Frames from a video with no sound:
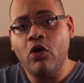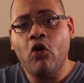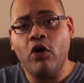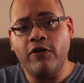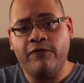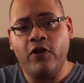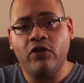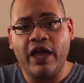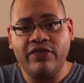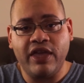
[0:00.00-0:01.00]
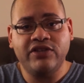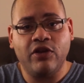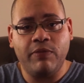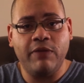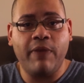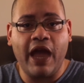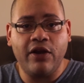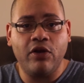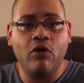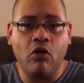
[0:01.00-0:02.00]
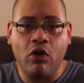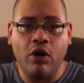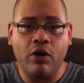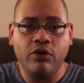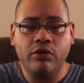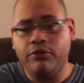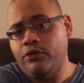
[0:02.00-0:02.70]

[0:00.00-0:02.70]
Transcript: or you feel like things could be better, or